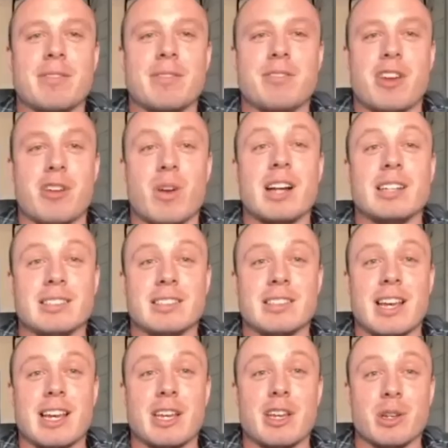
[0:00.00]
no right to
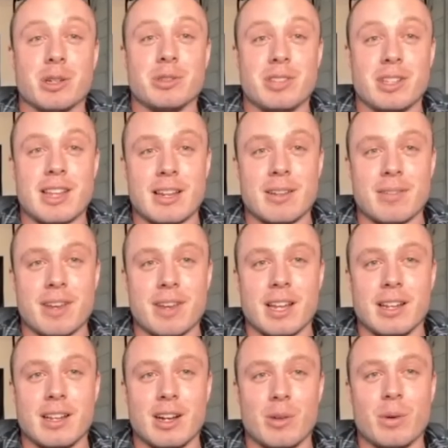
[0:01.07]
say who's in that event
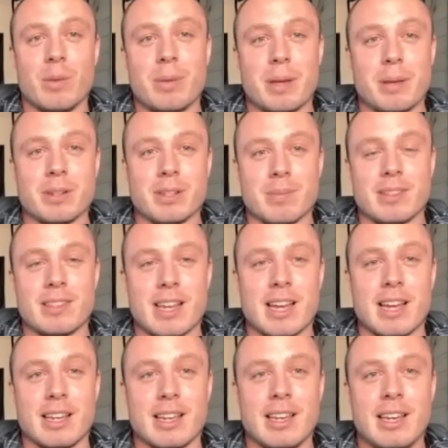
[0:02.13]
or what people can
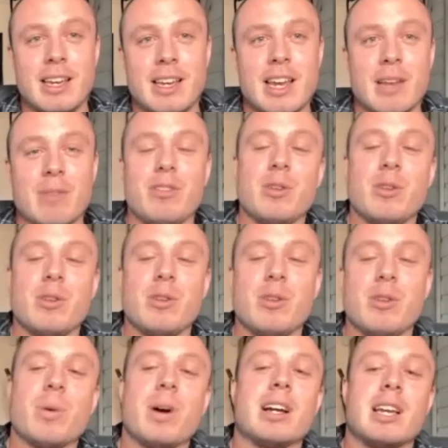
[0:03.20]
take. If you
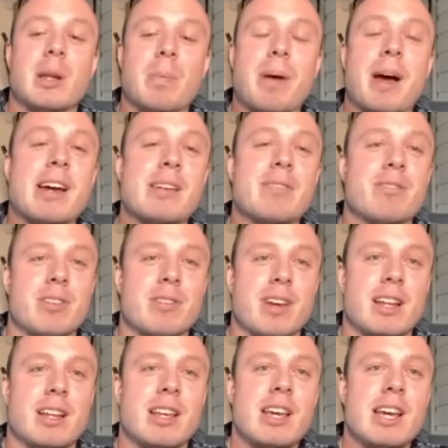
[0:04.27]
are going to pay for an
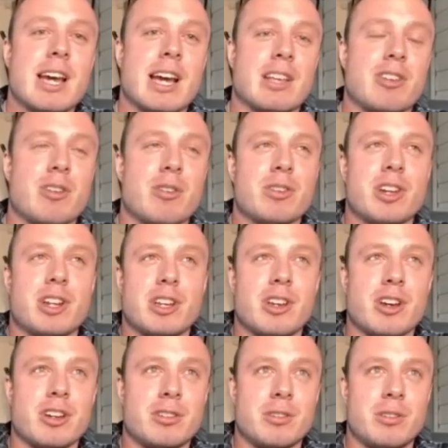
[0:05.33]
event and you're
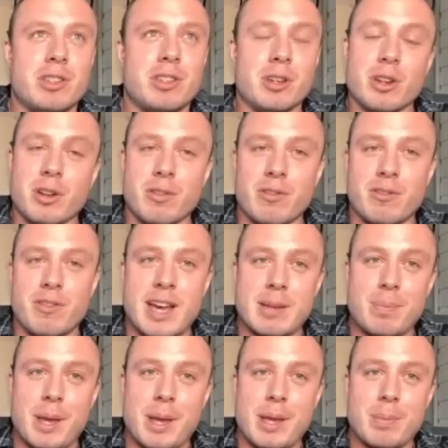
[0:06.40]
going to go through and you're going to
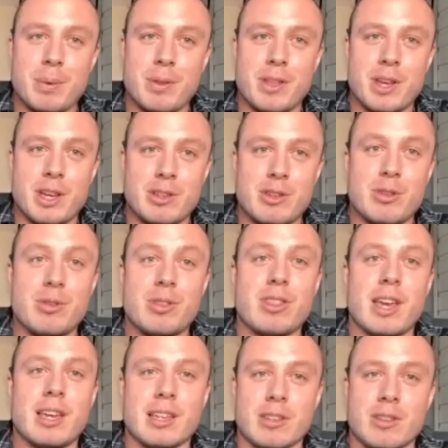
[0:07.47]
vet people that you
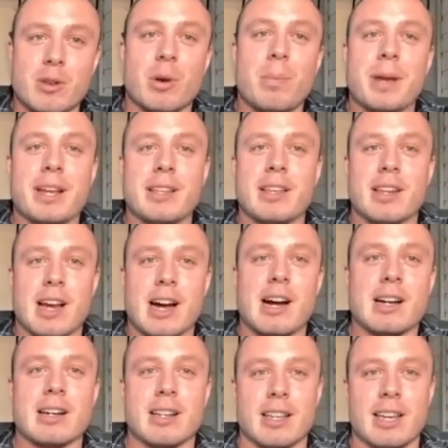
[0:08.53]
think, in your opinion,
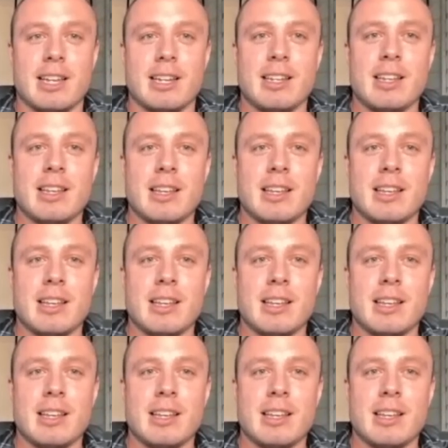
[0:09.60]
are clean,